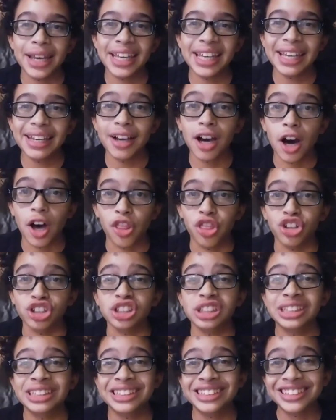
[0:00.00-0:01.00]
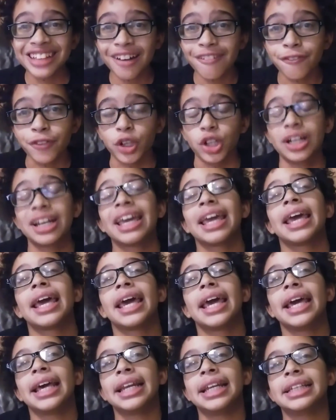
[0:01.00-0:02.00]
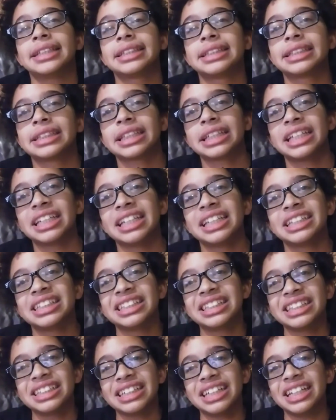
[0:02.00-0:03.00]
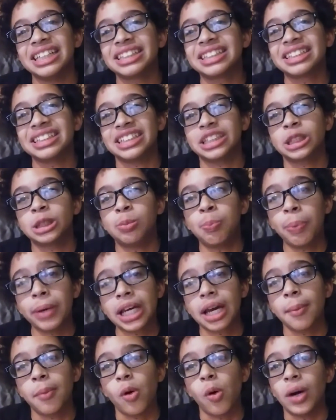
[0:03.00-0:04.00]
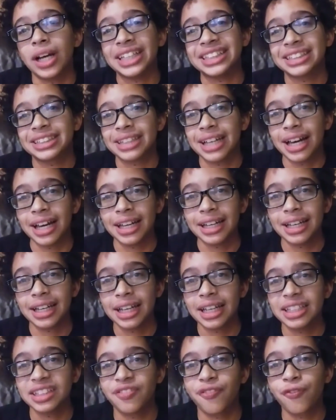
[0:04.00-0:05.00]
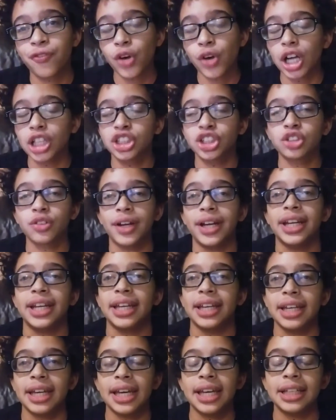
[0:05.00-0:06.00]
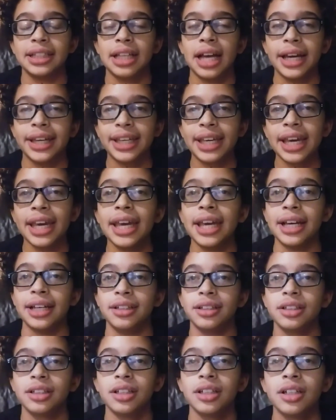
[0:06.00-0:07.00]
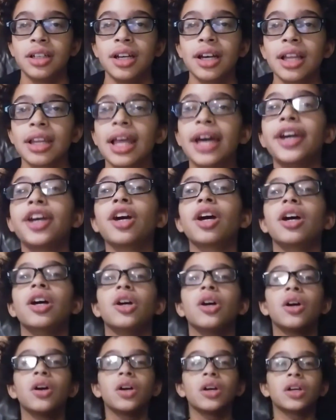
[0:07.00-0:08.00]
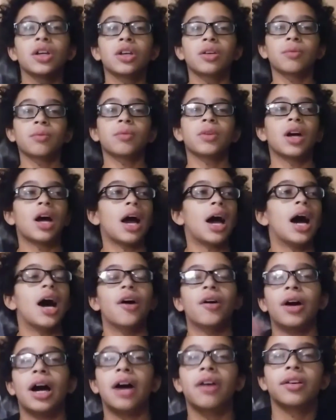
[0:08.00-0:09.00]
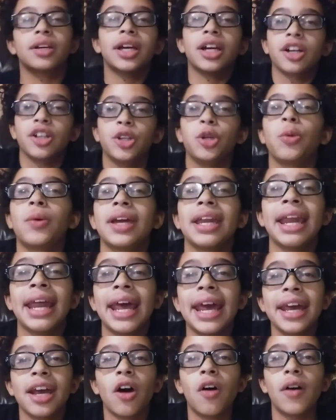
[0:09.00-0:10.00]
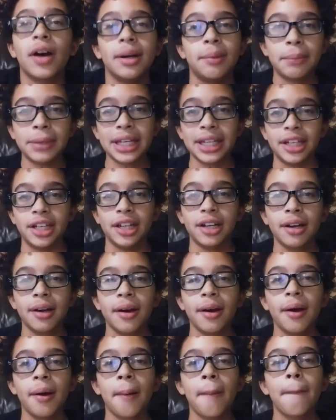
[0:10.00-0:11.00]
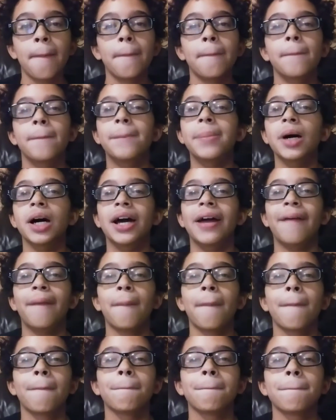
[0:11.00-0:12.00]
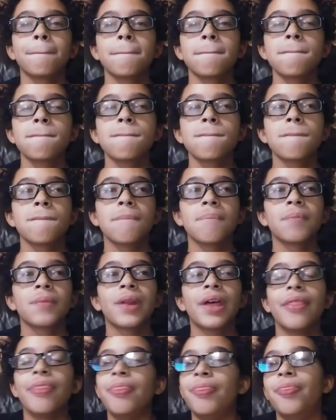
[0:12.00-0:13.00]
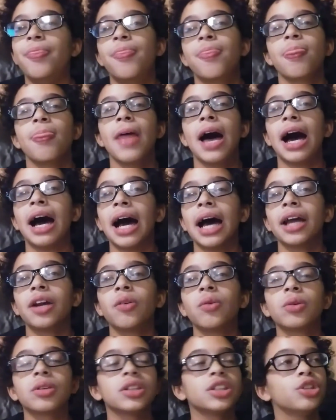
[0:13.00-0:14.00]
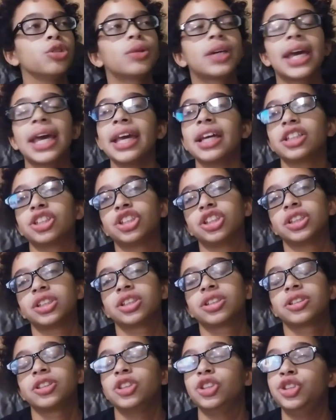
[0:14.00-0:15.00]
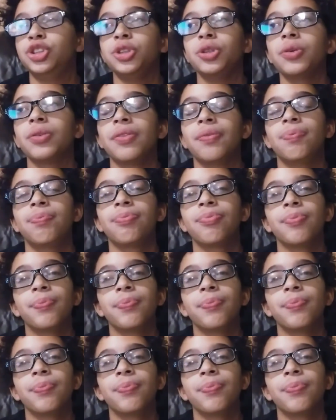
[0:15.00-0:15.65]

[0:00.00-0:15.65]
making others suffer. And it's despicable, it's frustrating, I can't. Like, I don't care, you can hate on me, but you can't just do,